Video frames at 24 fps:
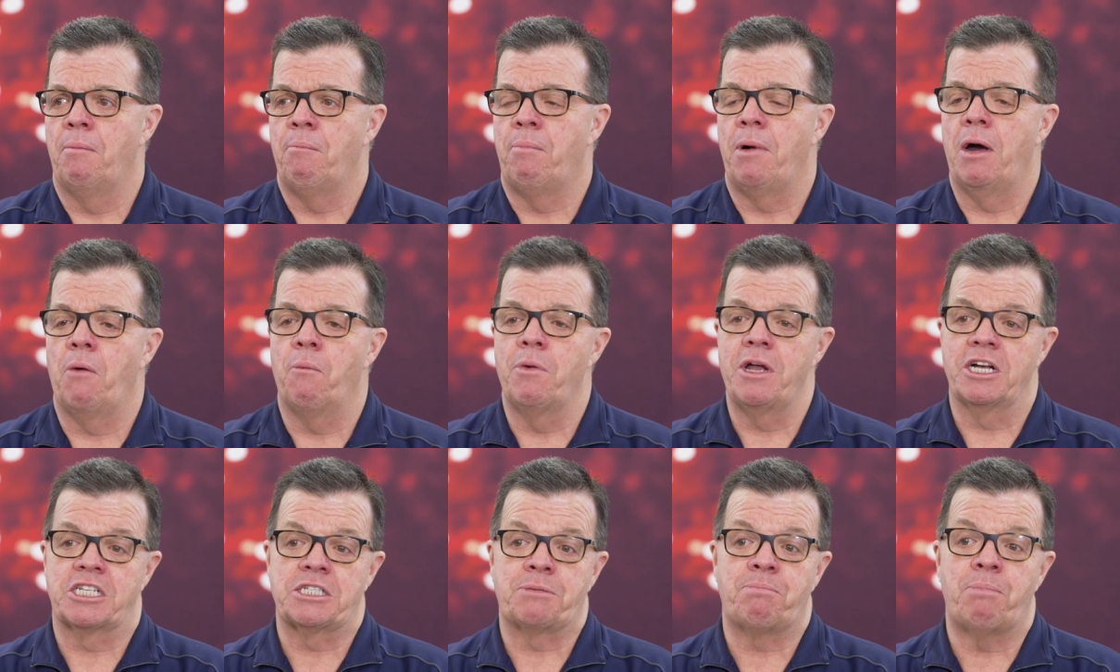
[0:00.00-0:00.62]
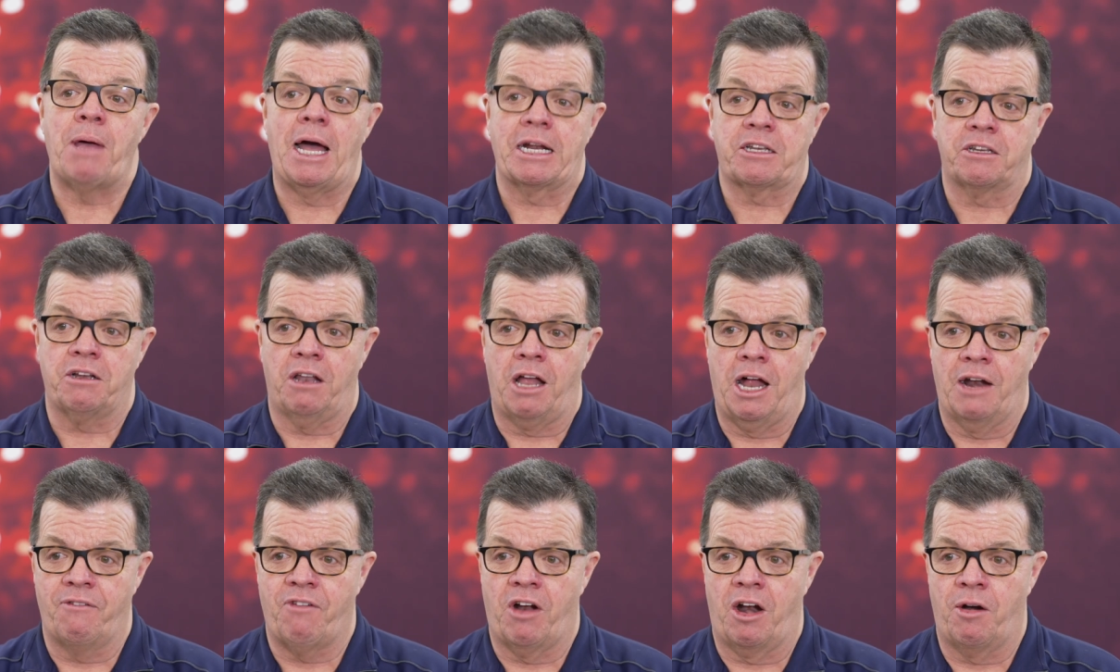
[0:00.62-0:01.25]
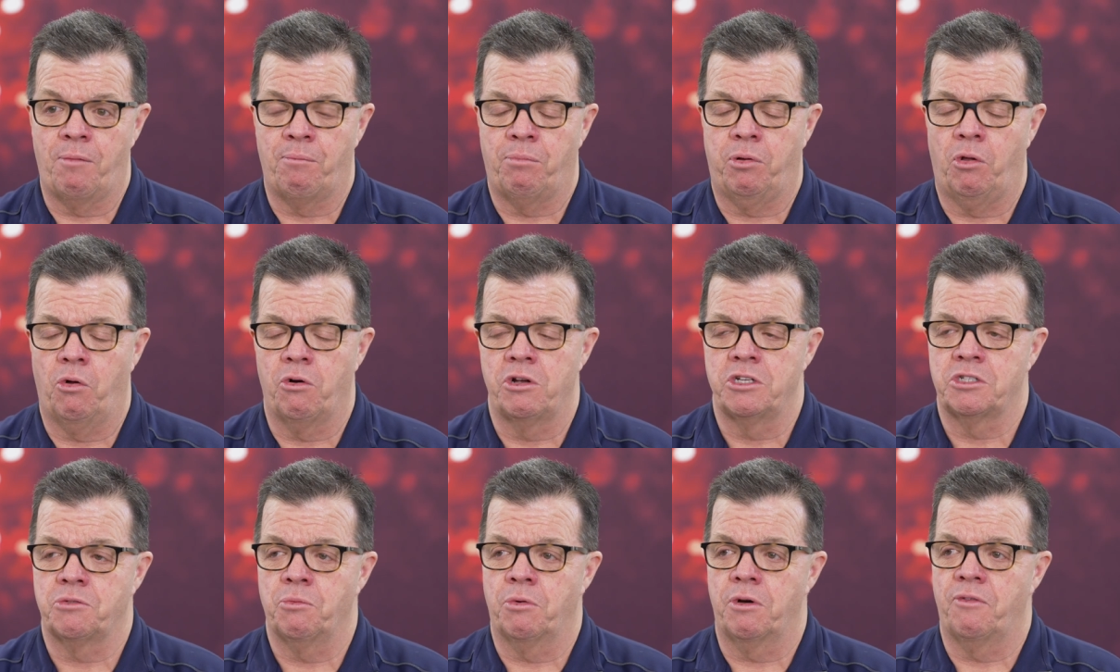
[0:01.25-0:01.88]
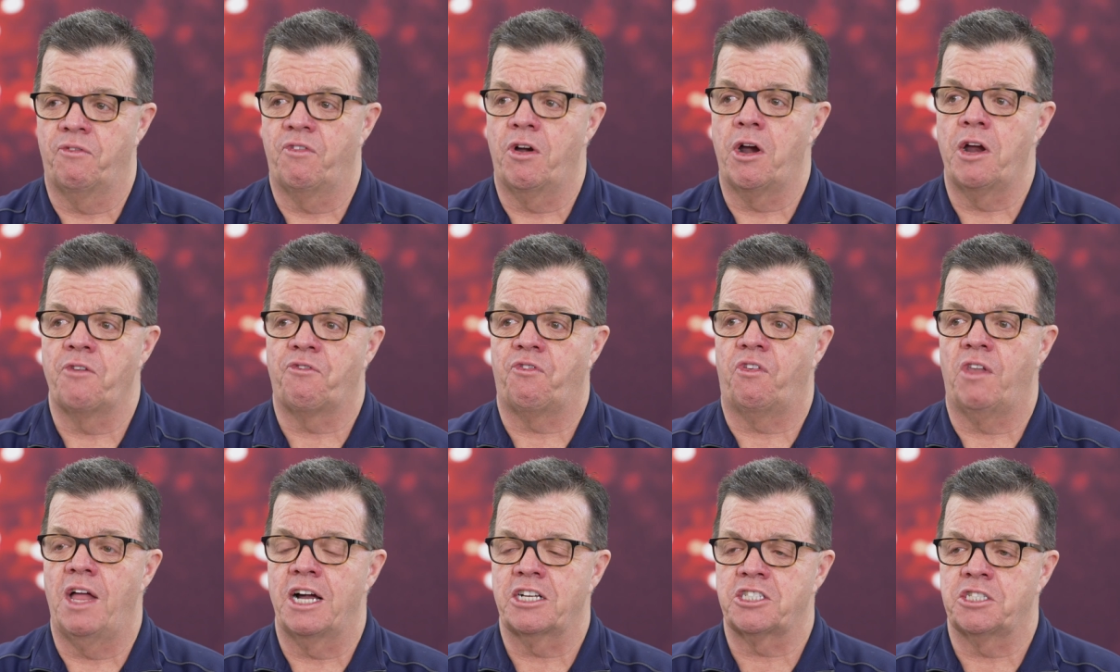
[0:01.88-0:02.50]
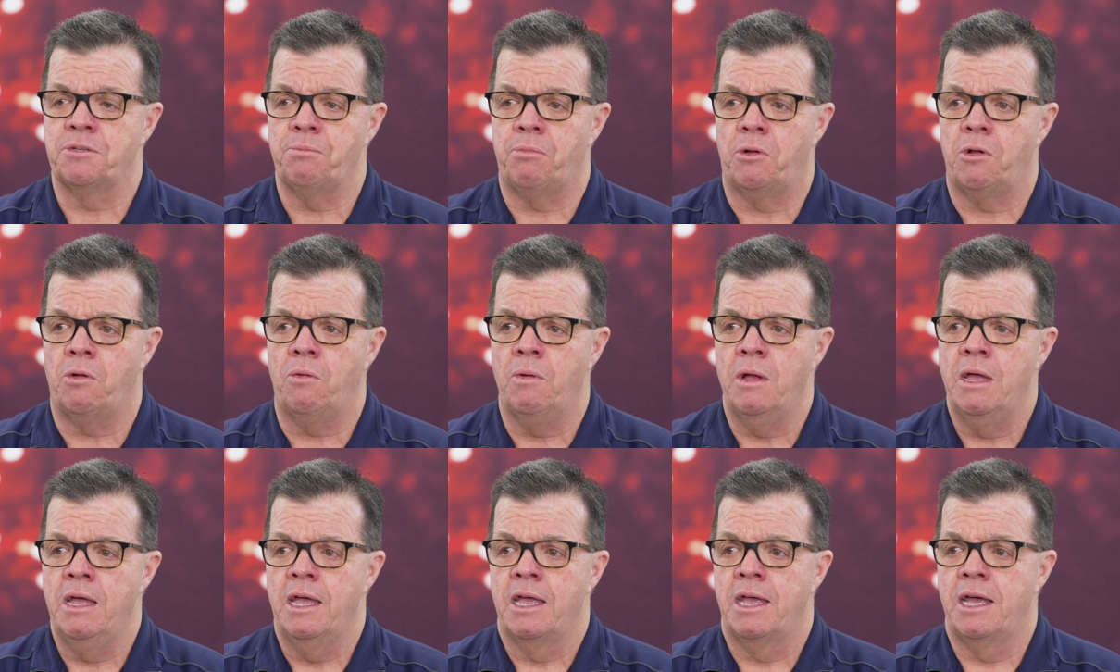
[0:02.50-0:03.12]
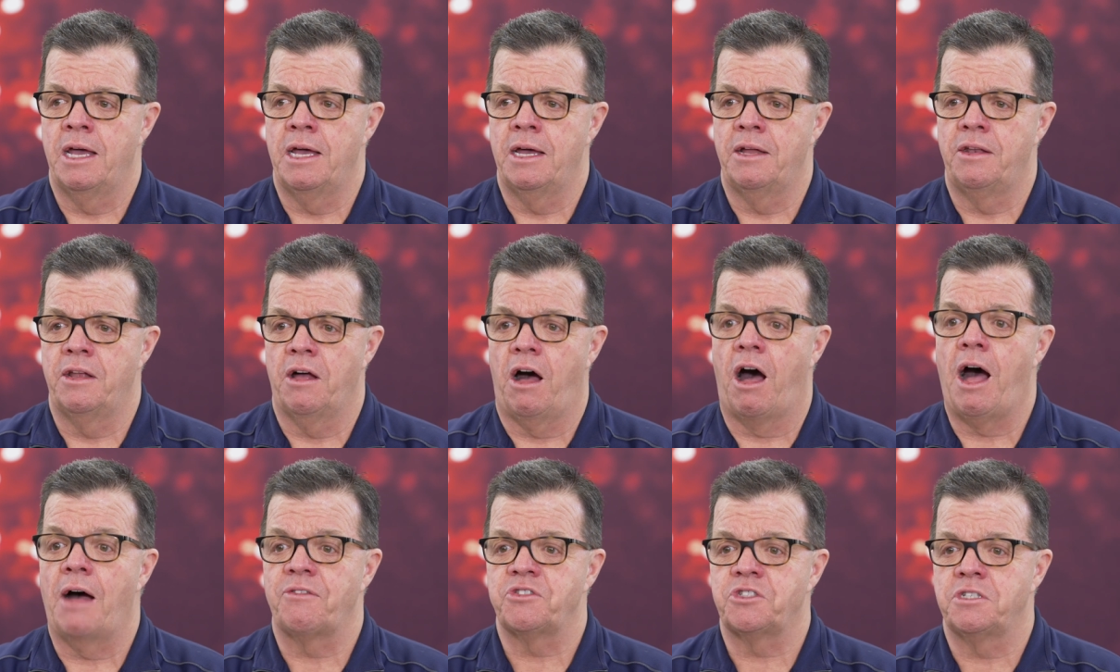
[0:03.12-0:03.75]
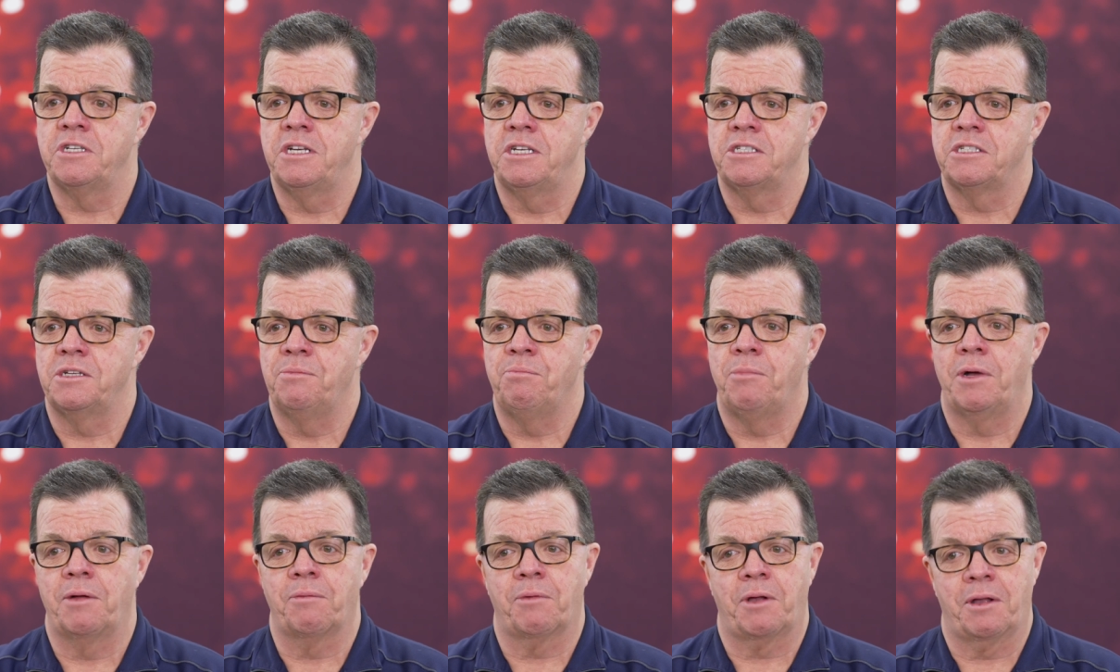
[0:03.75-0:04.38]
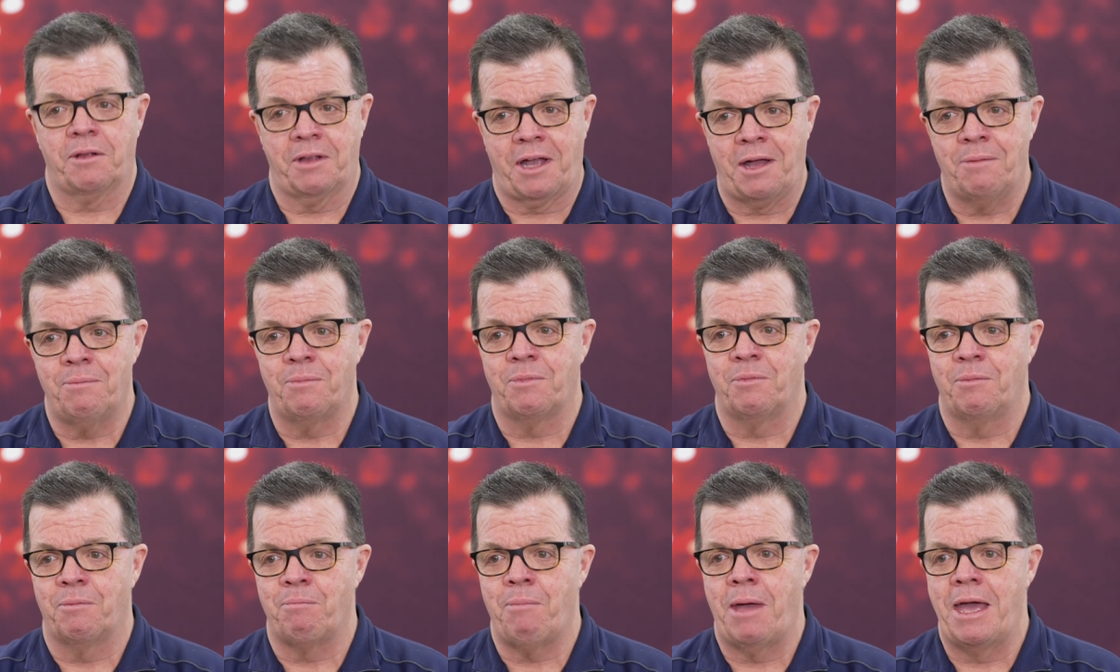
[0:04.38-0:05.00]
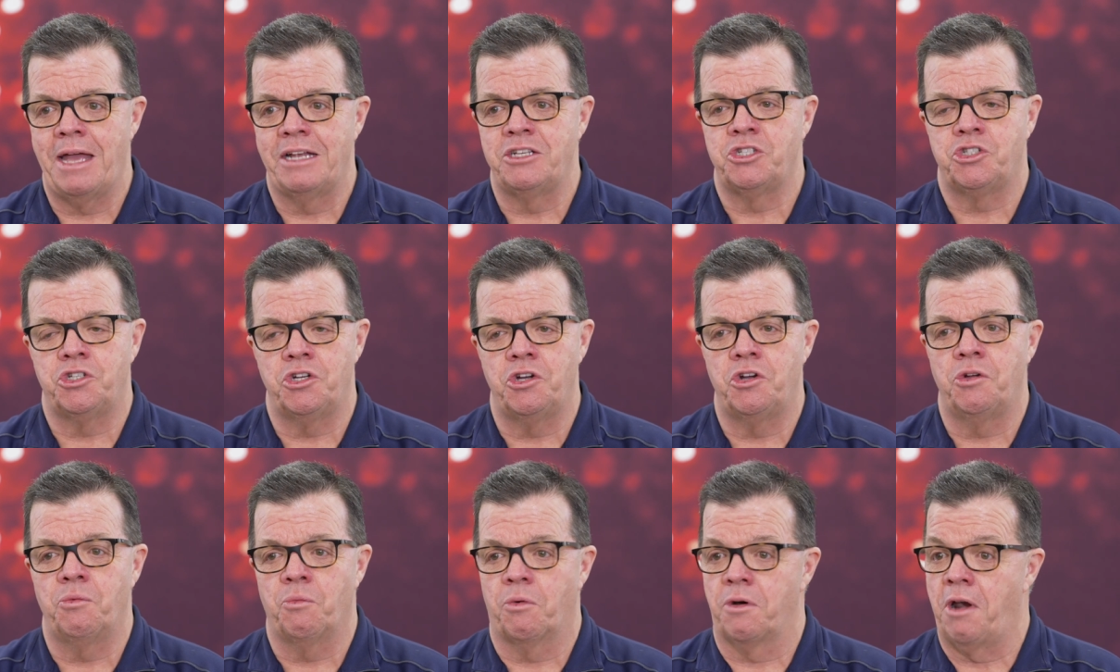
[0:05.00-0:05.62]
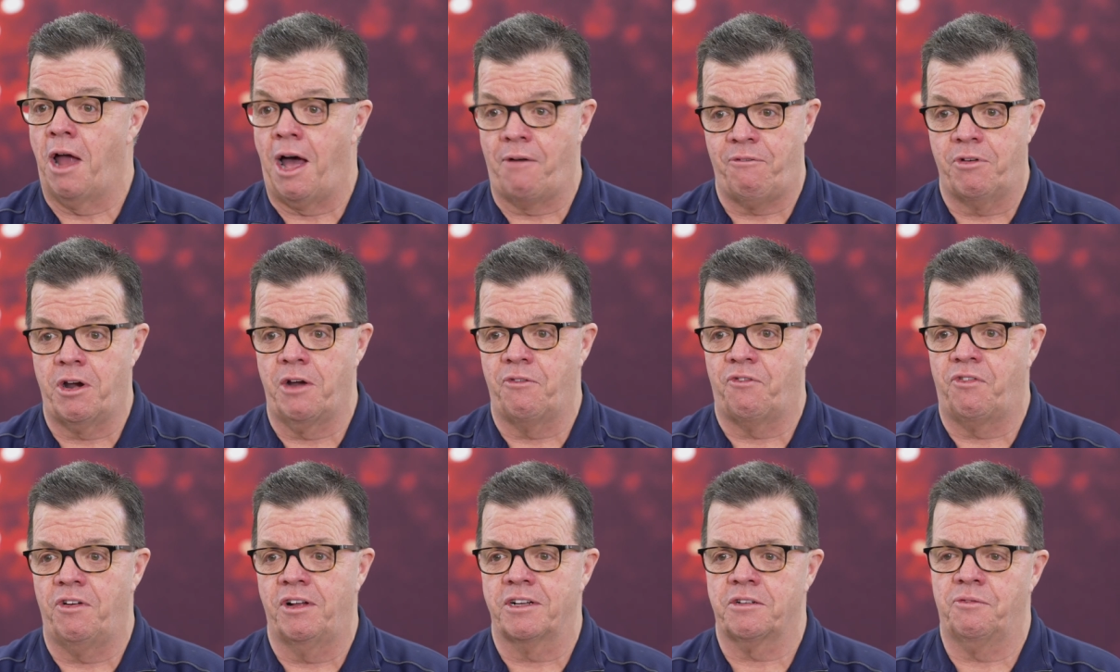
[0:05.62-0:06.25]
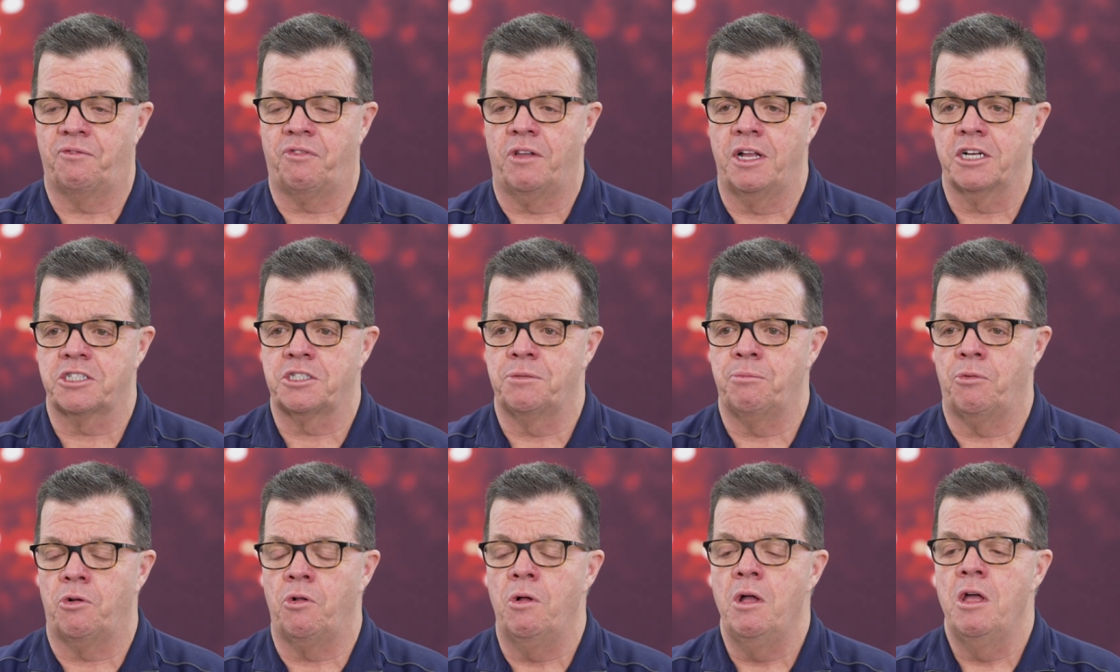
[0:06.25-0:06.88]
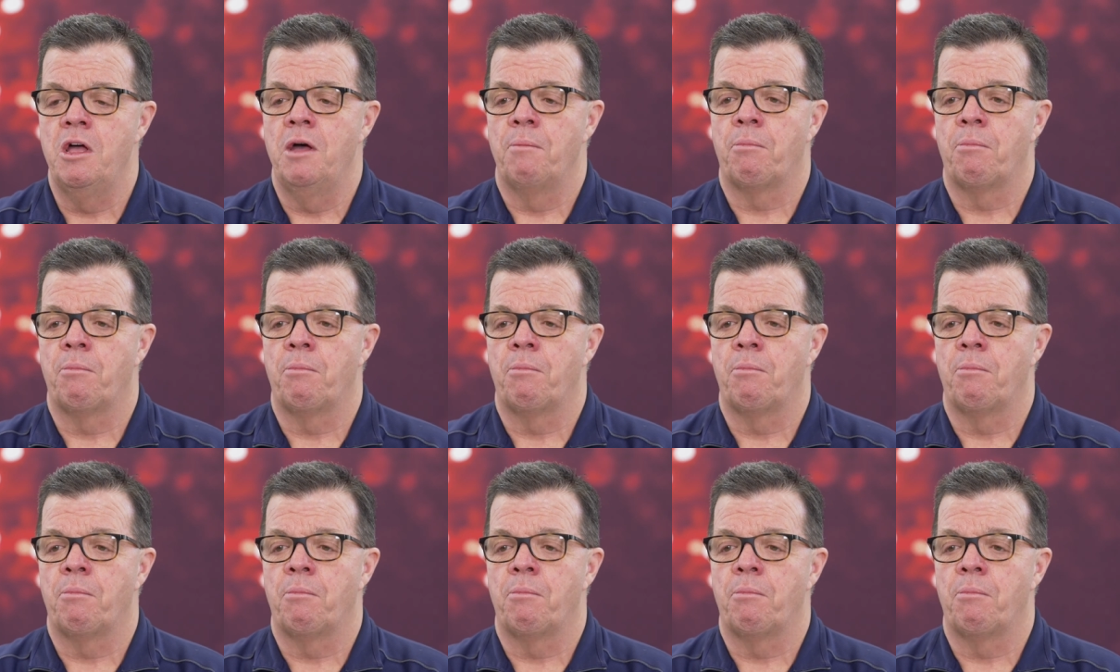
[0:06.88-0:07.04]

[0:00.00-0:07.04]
but we expect a lot of our employees. We're very flexible in the off season, but come May and June, we're not very flexible.